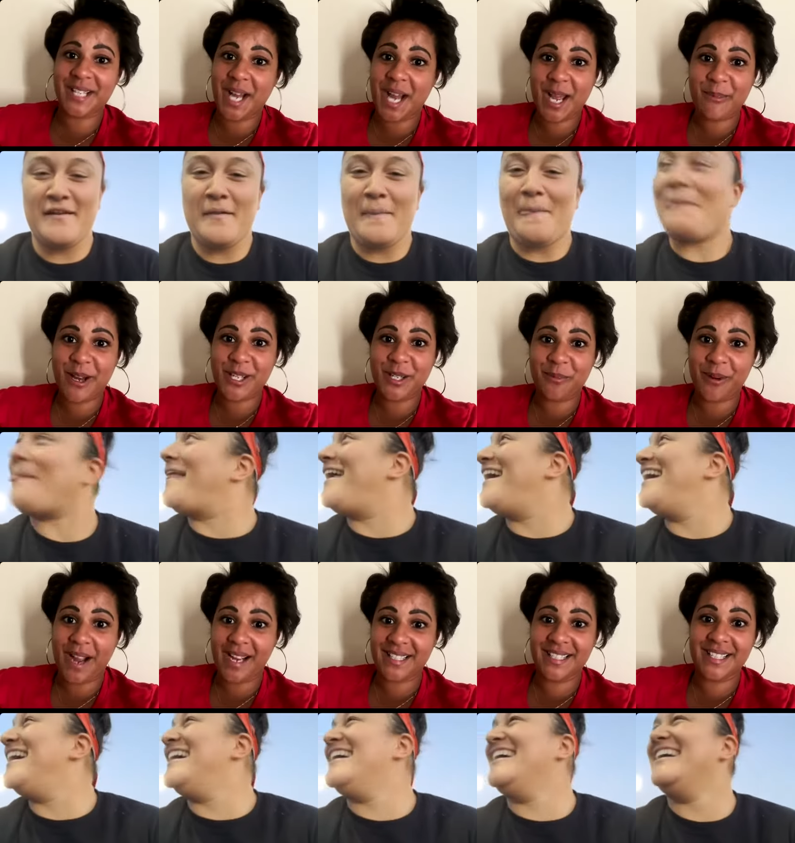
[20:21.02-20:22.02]
Speaker 1: time out of your
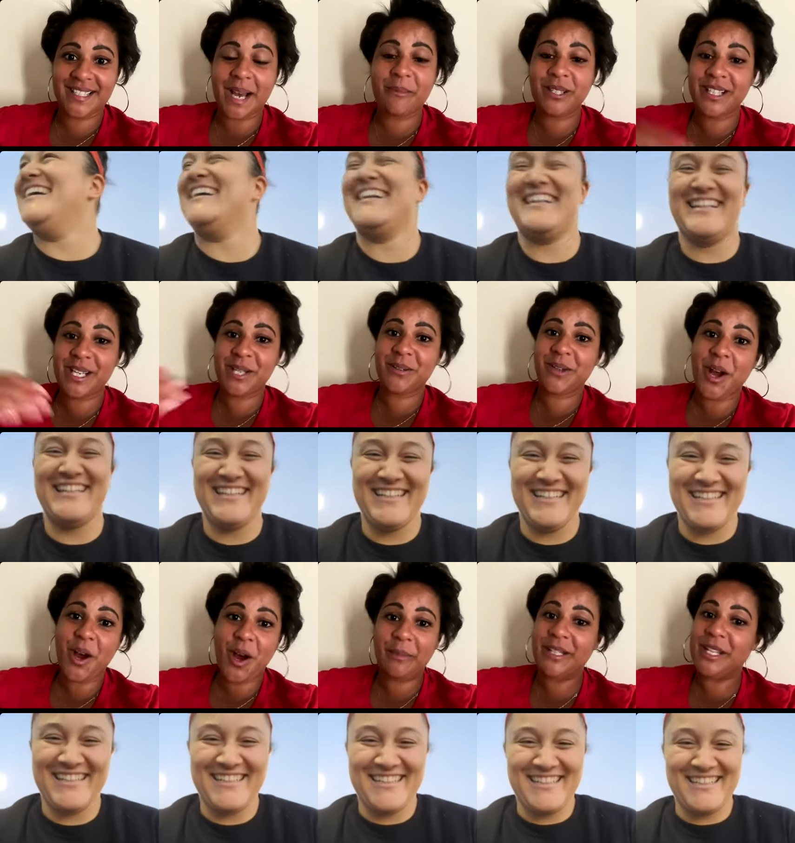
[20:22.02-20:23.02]
practice. I'm gonna let you go.
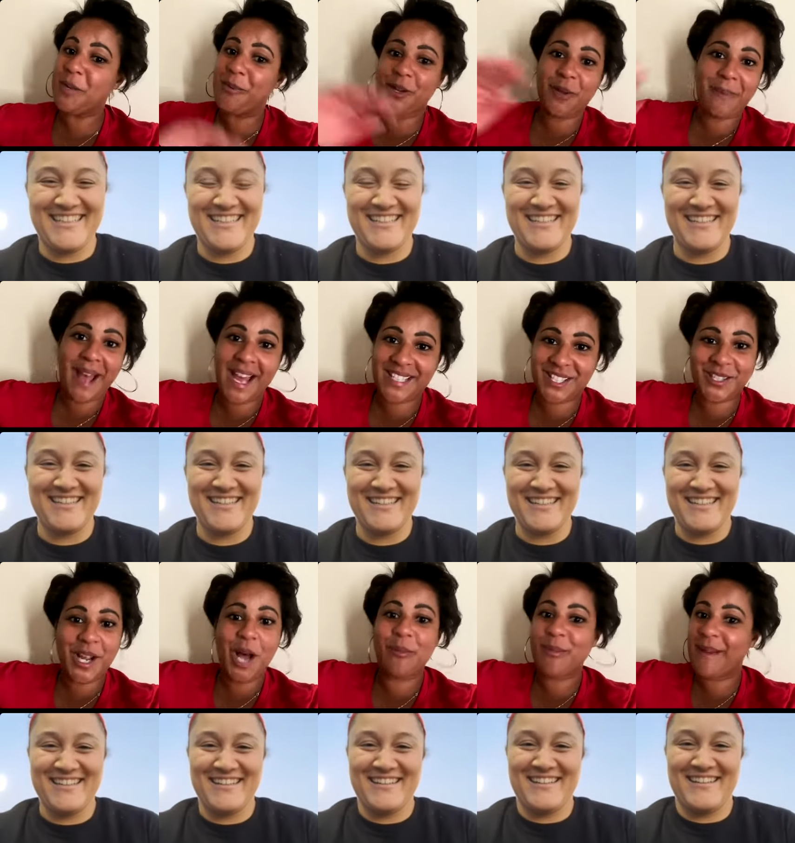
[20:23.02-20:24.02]
I'm gonna let you put your pads and your
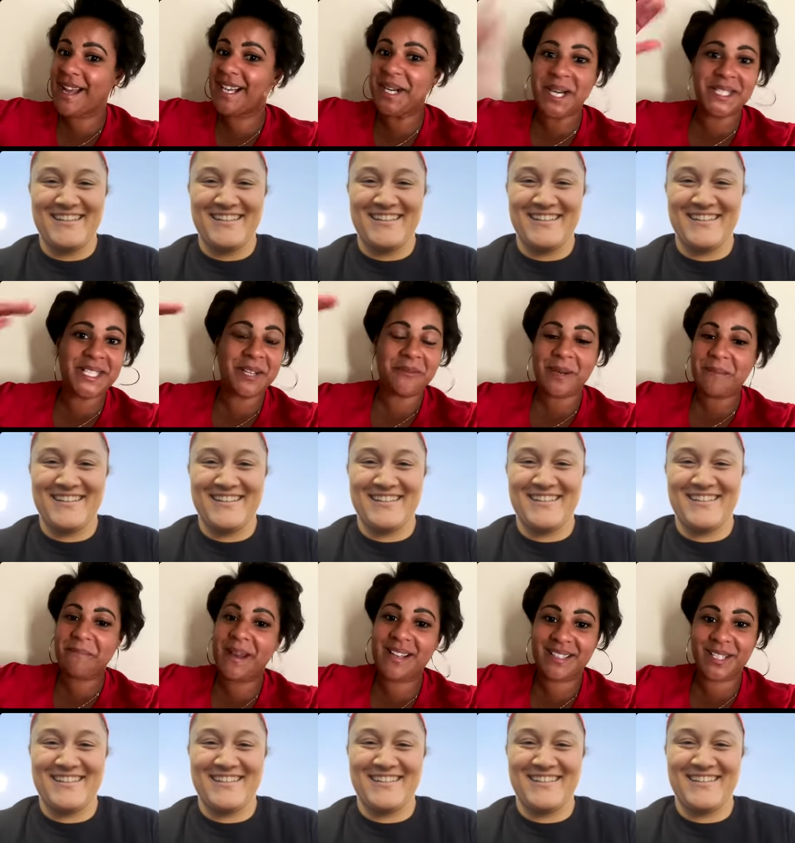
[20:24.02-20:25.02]
helmet back on and get right
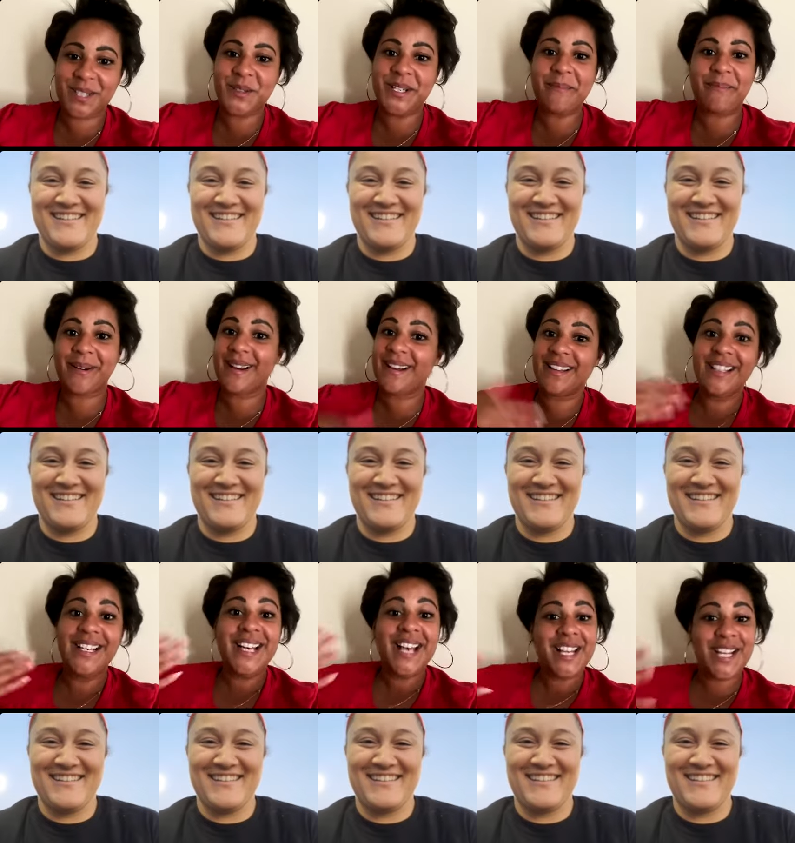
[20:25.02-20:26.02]
back to it. But
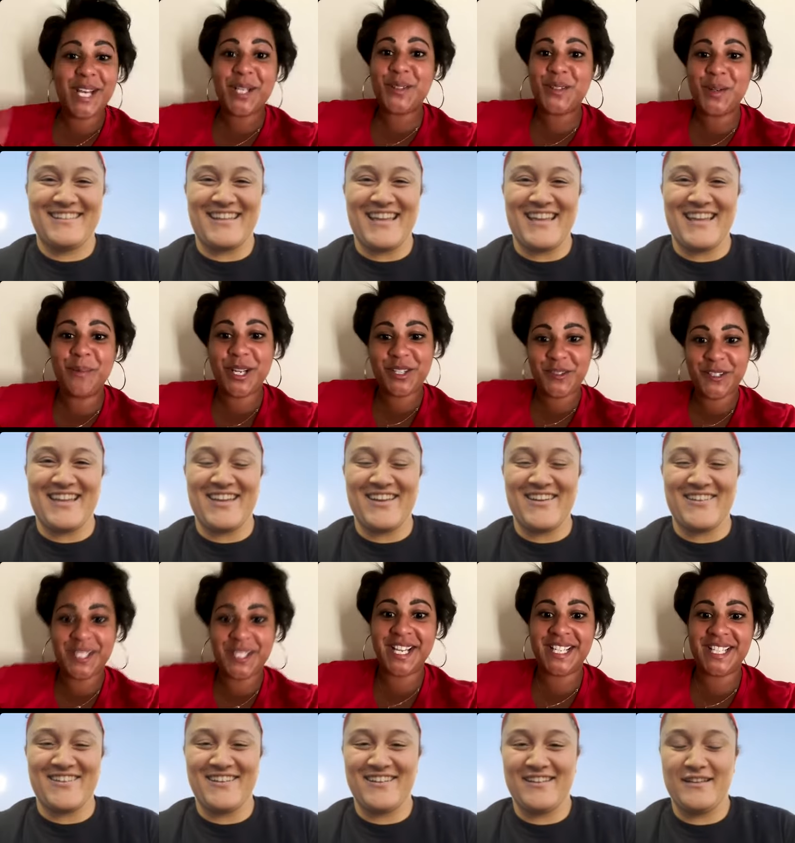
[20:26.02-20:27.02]
thank you. Thank you.
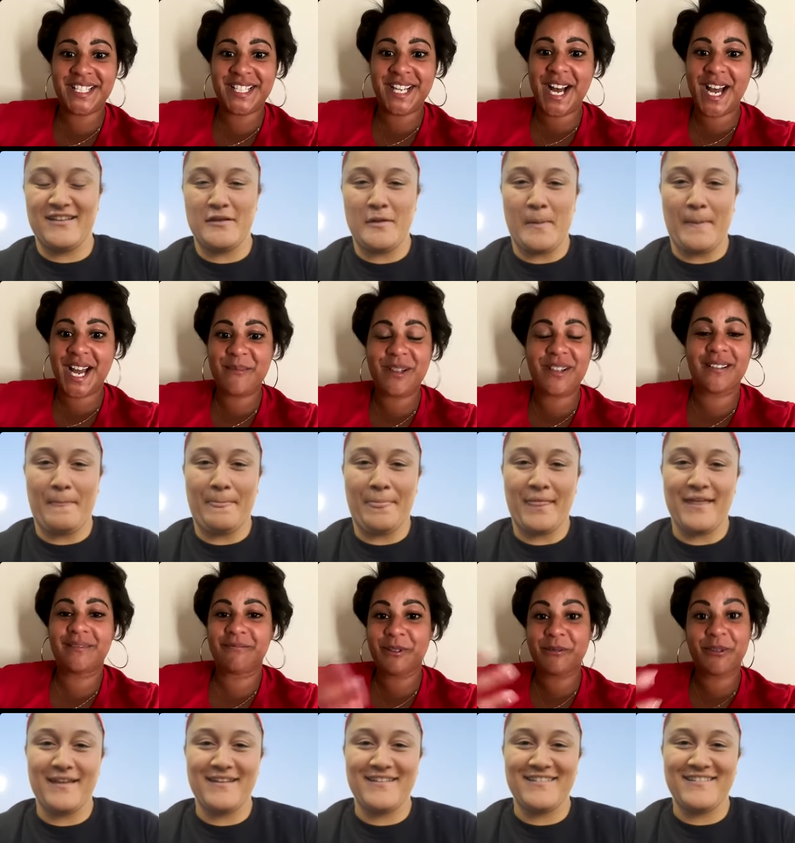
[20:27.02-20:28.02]
taking time, and
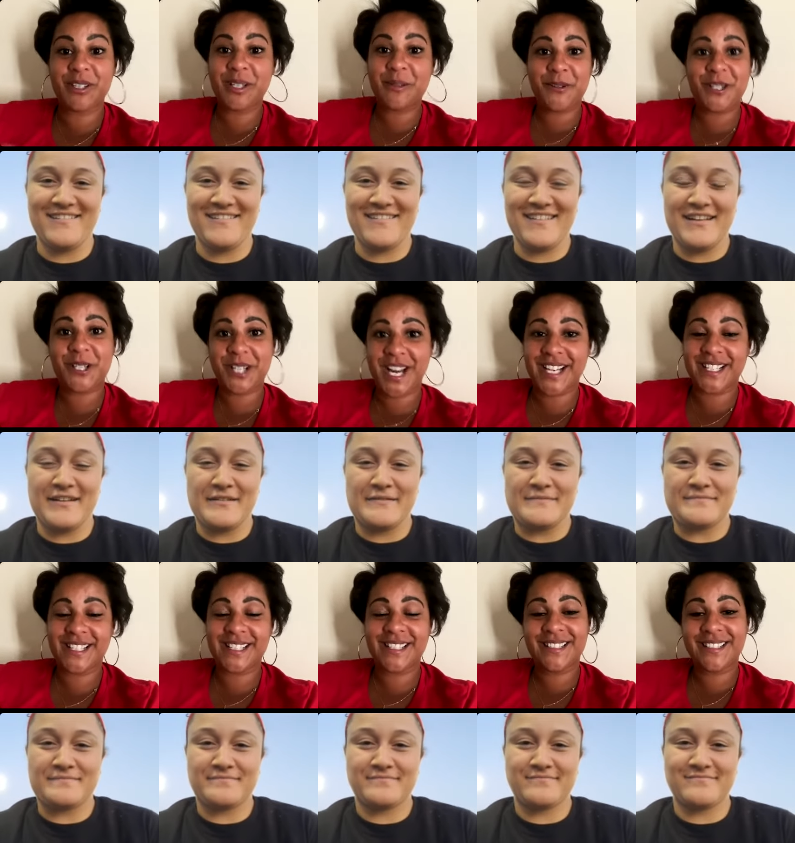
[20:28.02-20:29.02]
we really appreciate
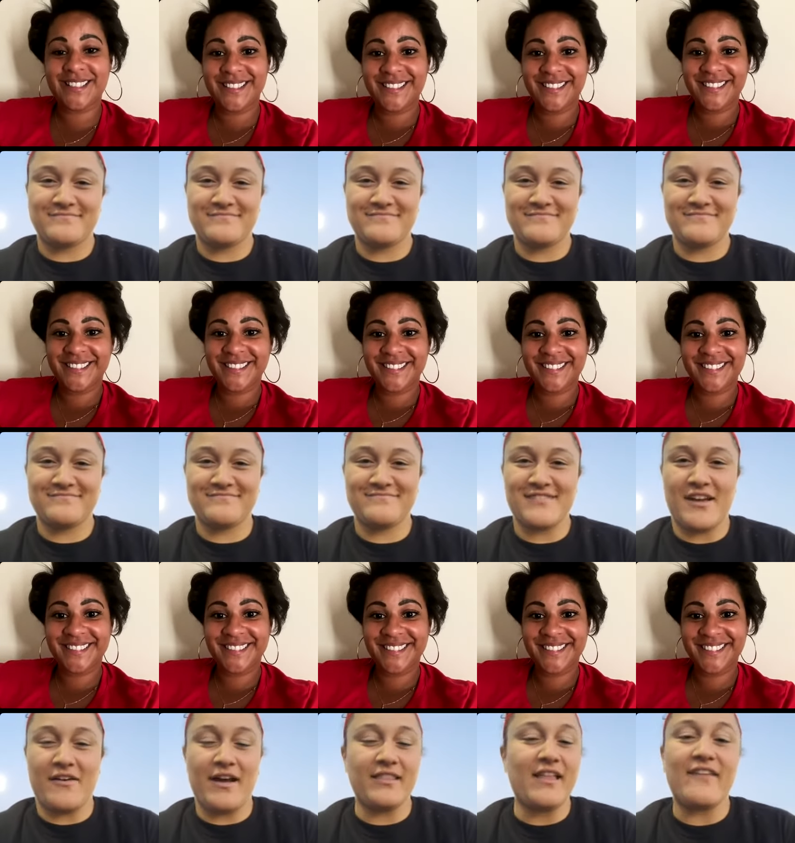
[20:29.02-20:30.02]
it.
Speaker 2: No,
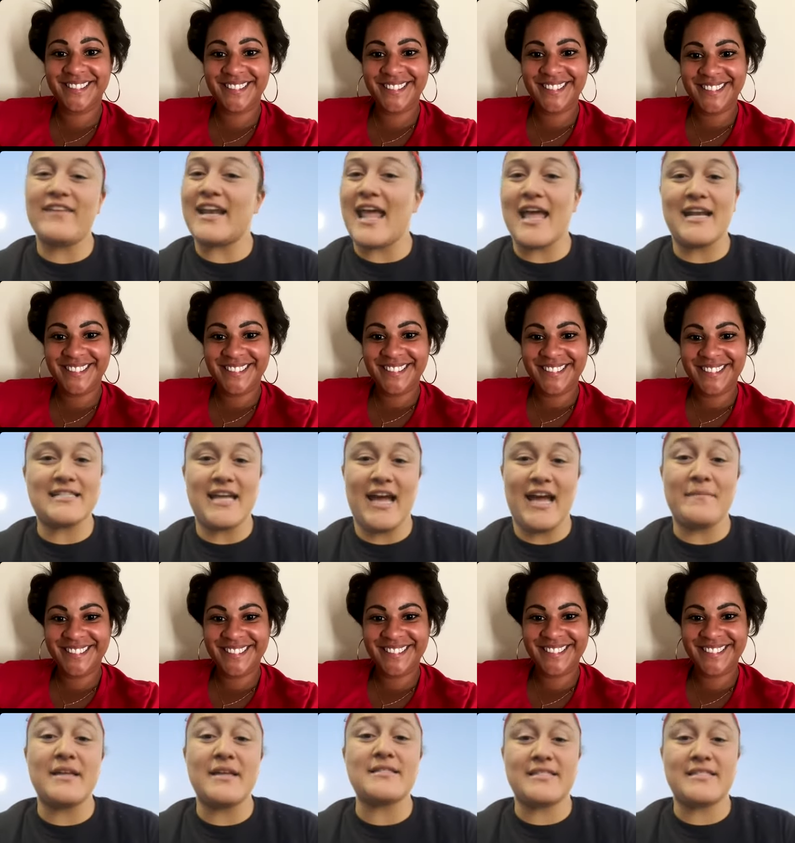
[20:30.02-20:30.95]
I love it. Anytime. And